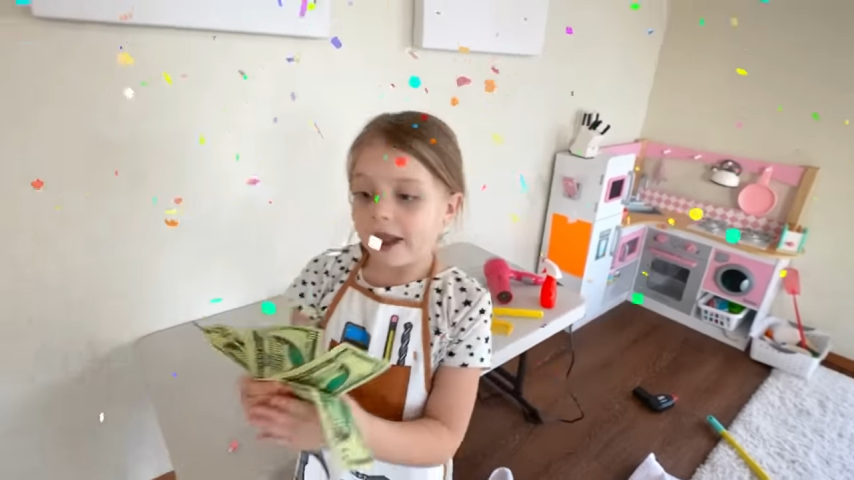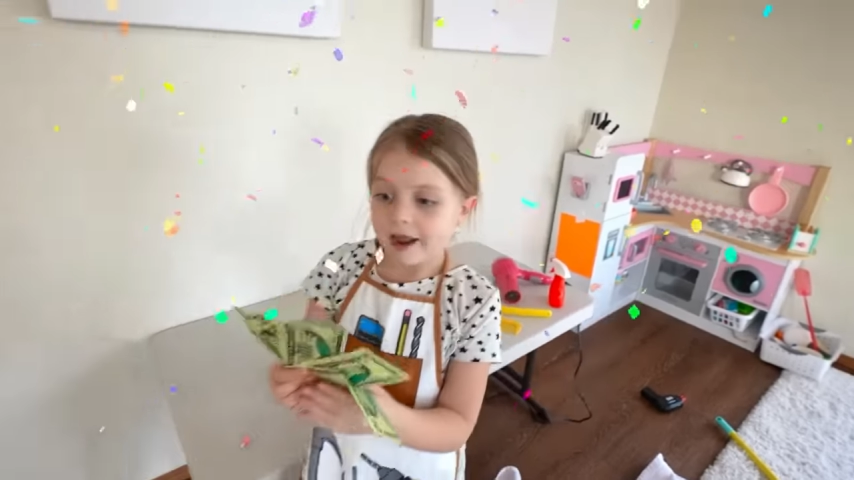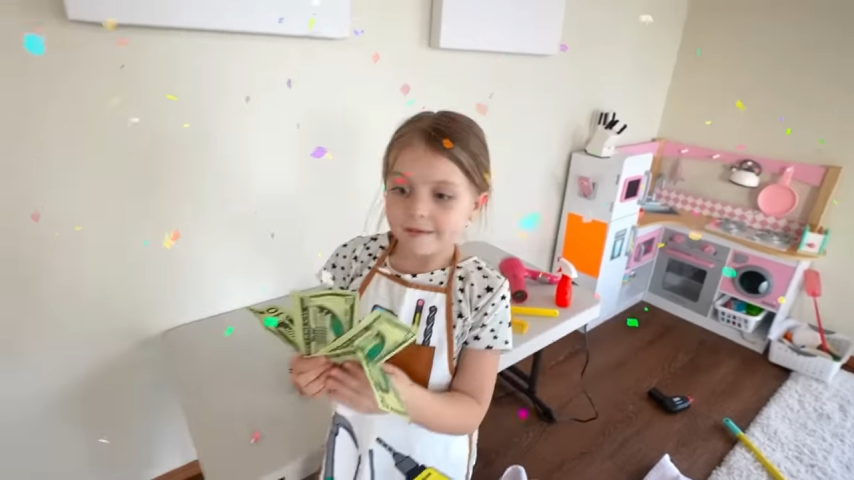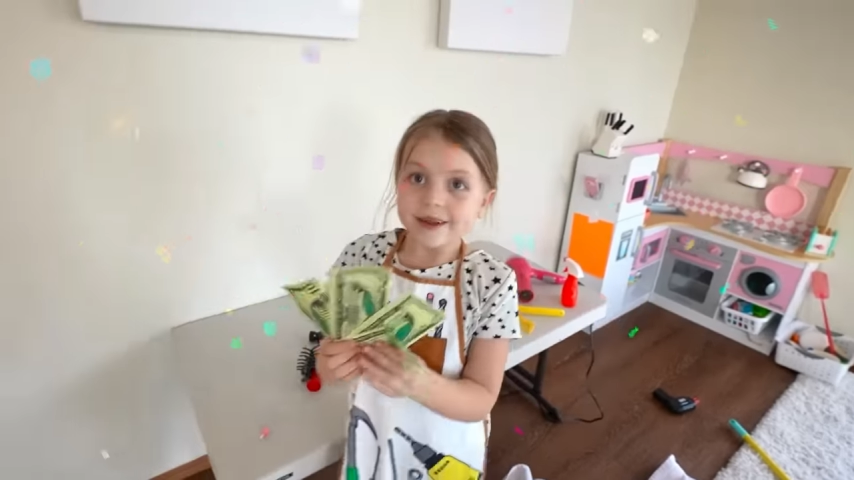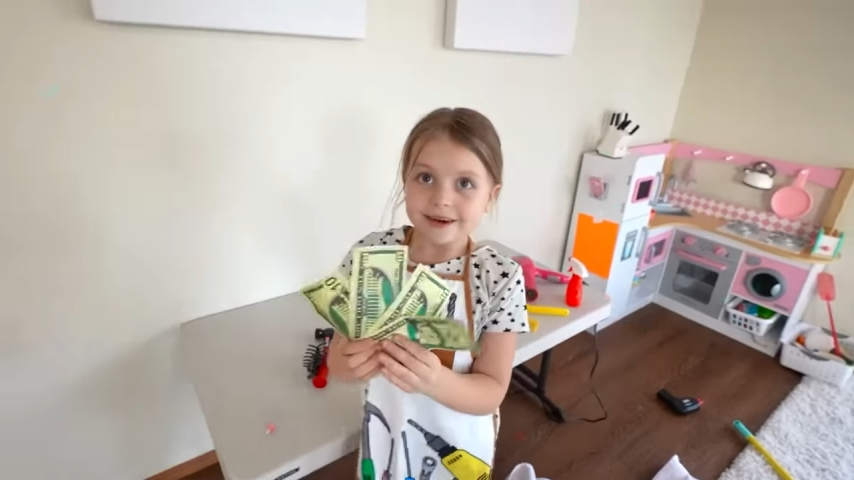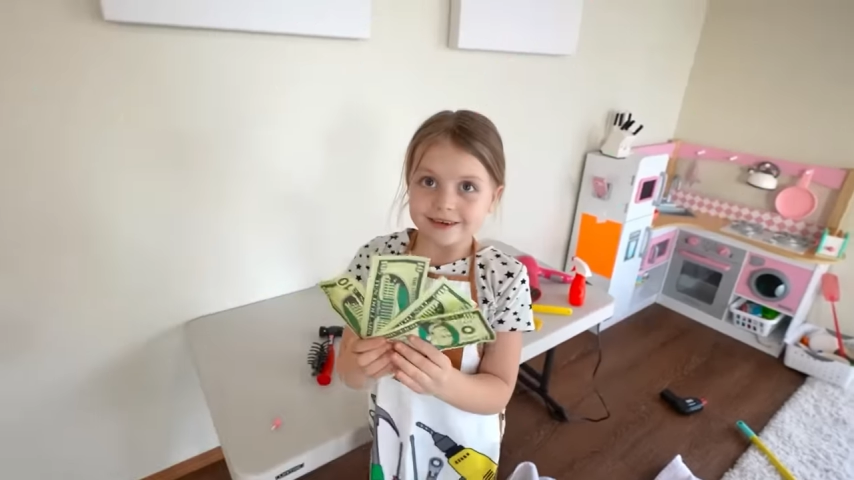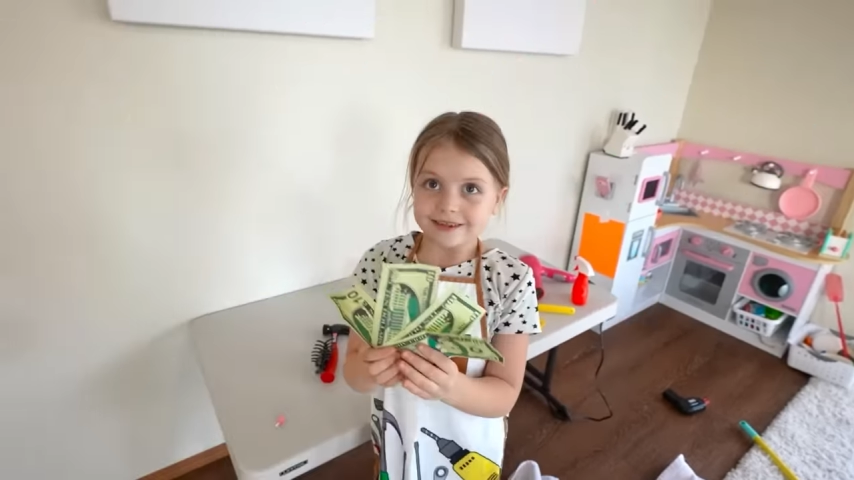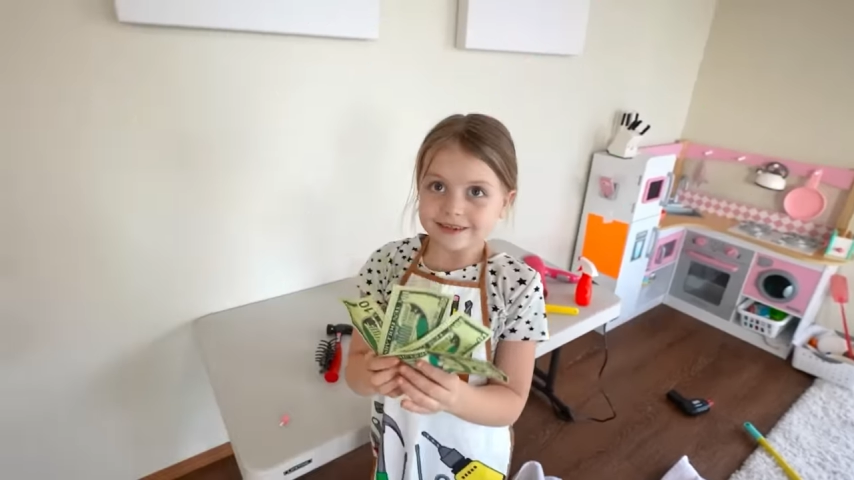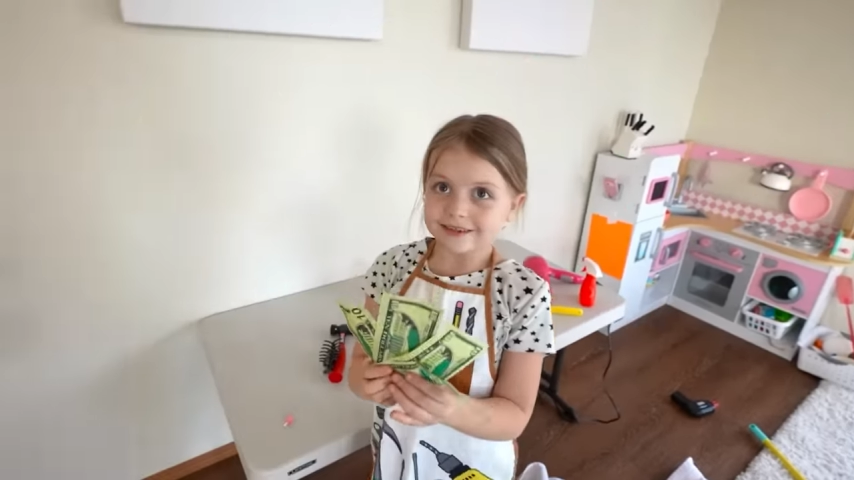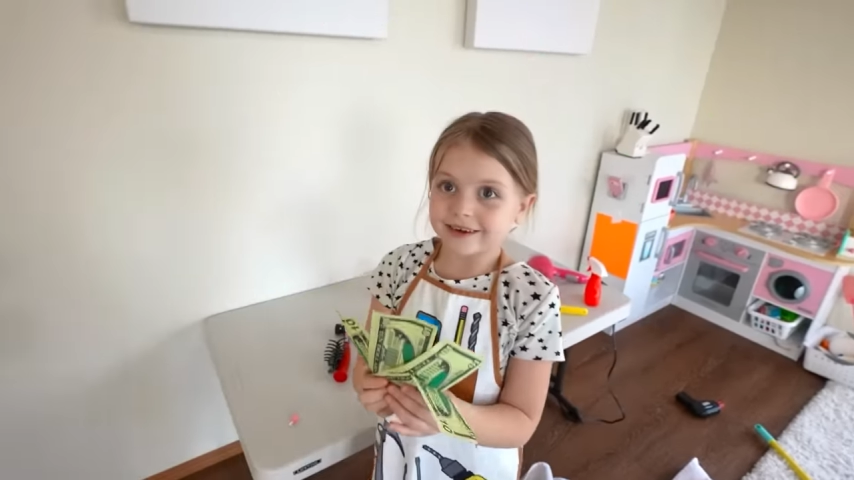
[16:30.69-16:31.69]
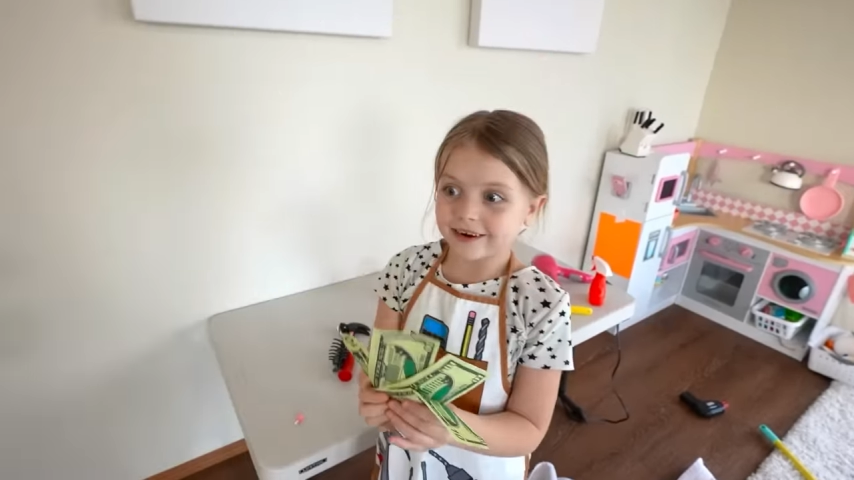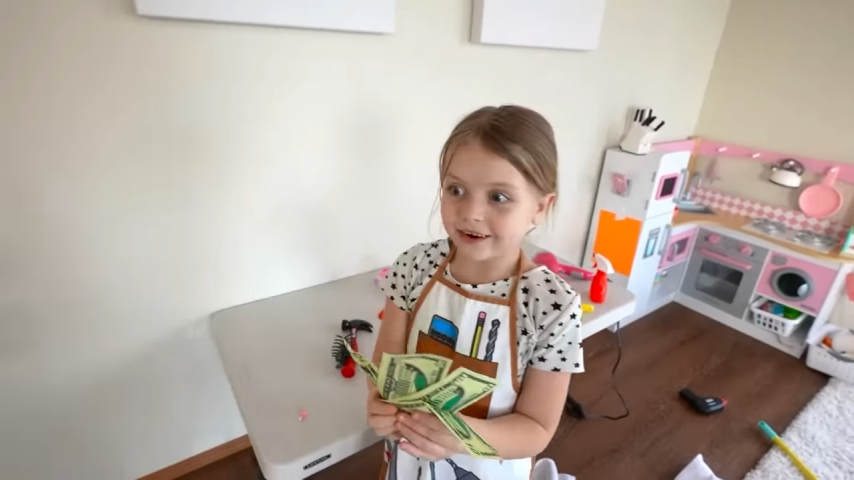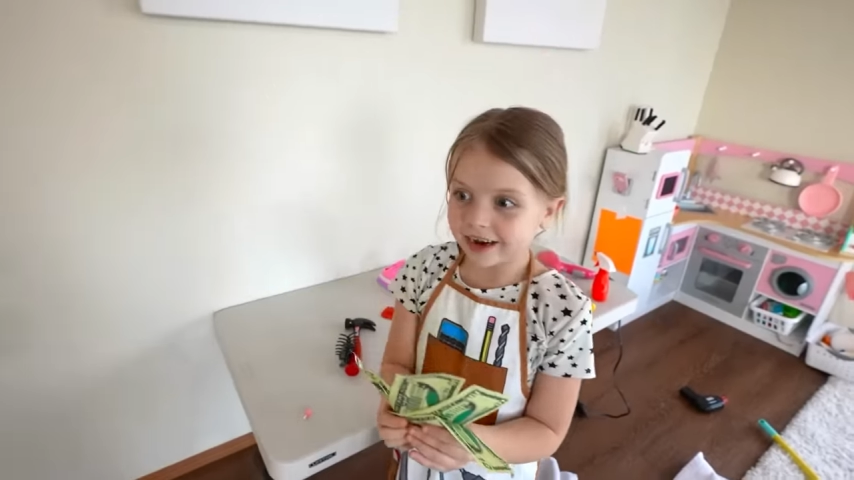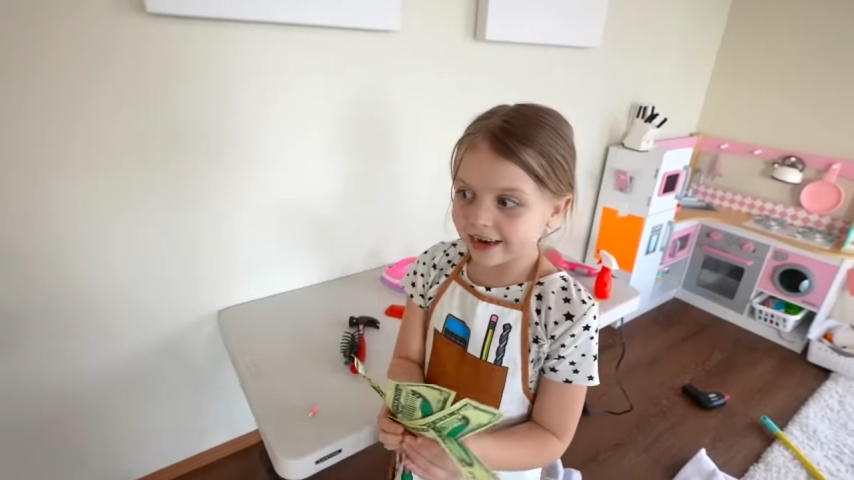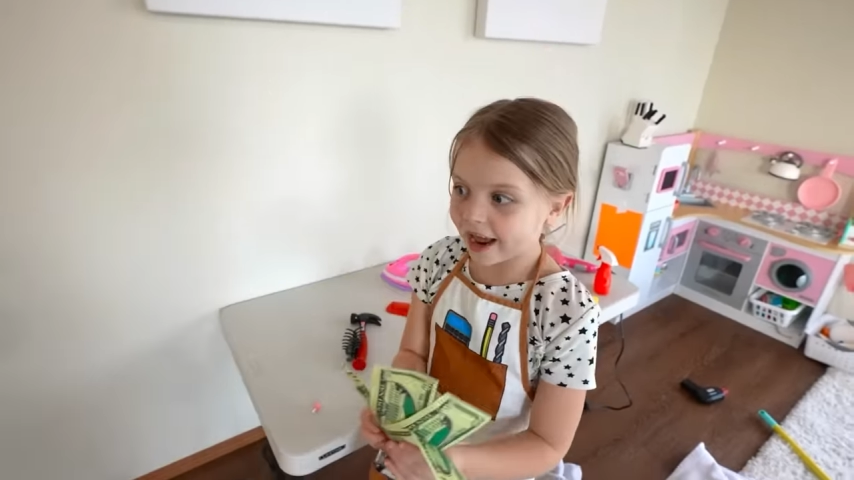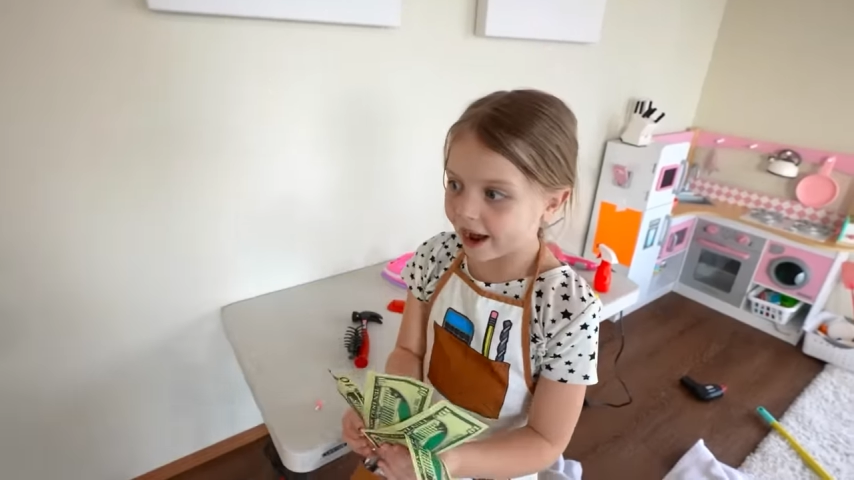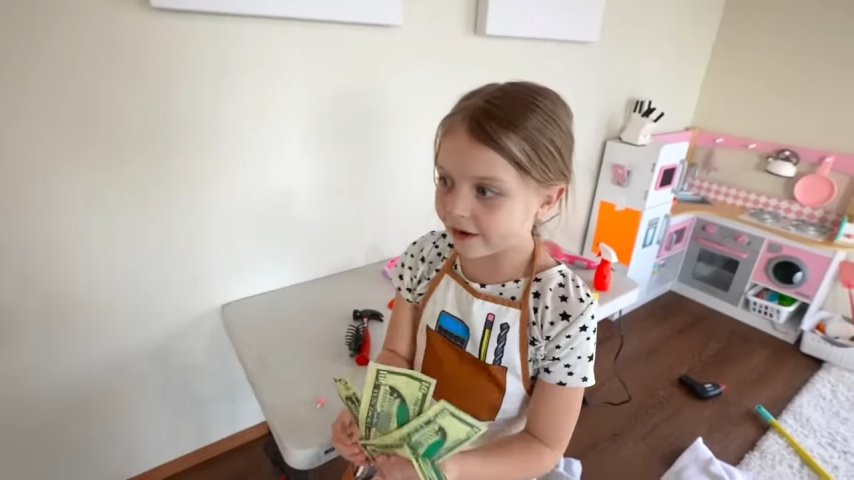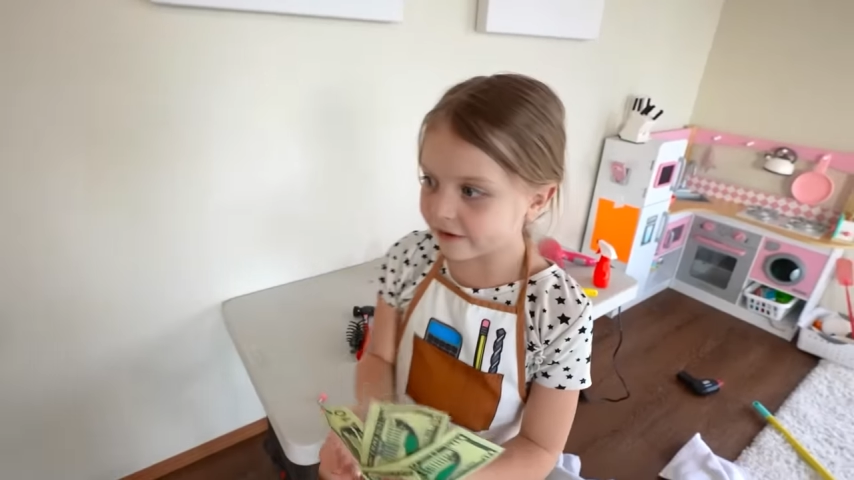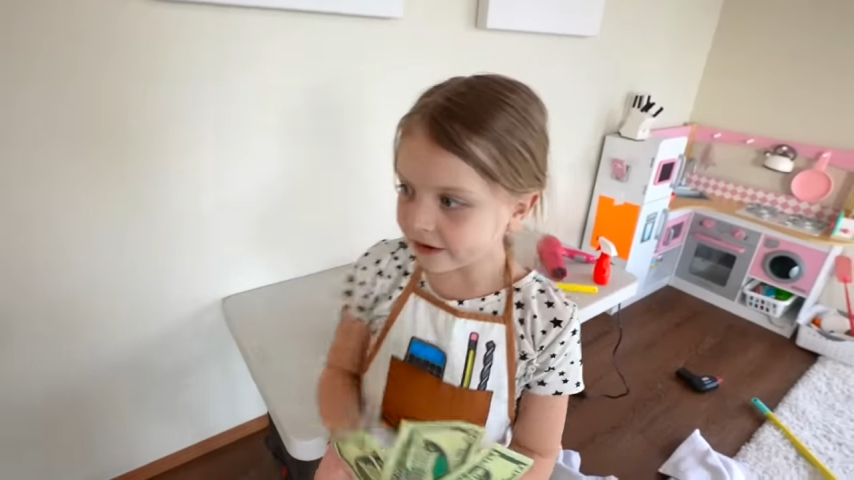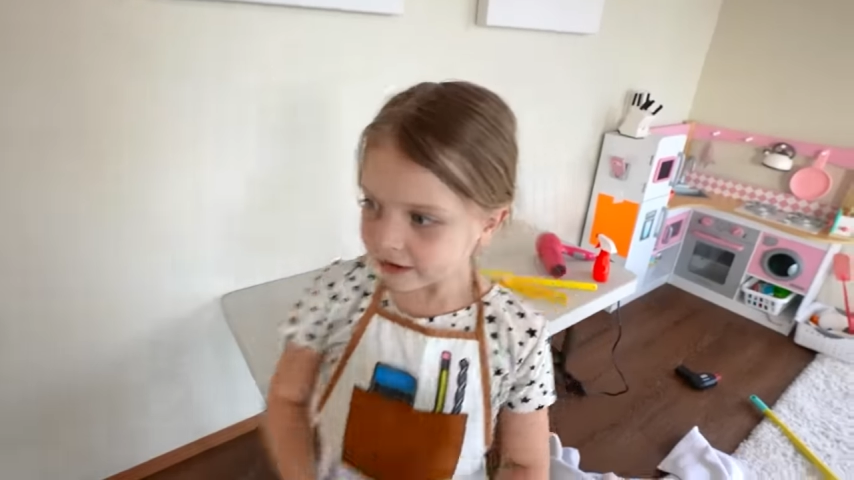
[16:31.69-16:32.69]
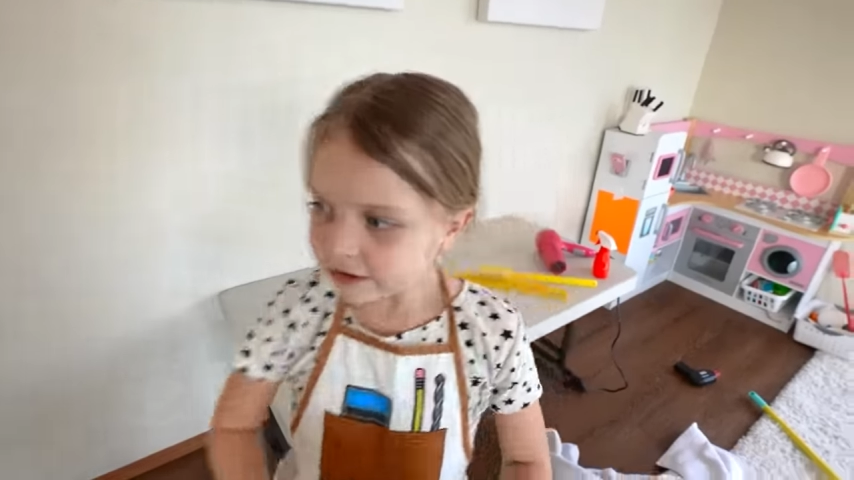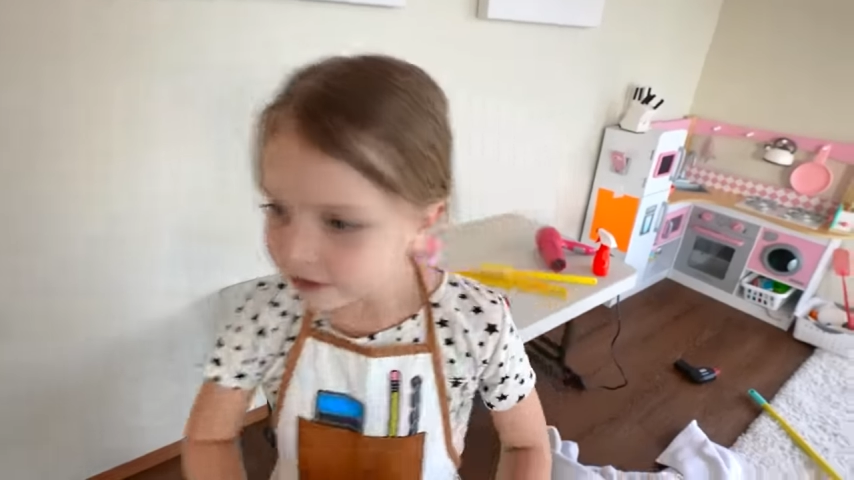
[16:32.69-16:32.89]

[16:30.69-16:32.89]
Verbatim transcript: Okay, I'm gonna go to the store right now.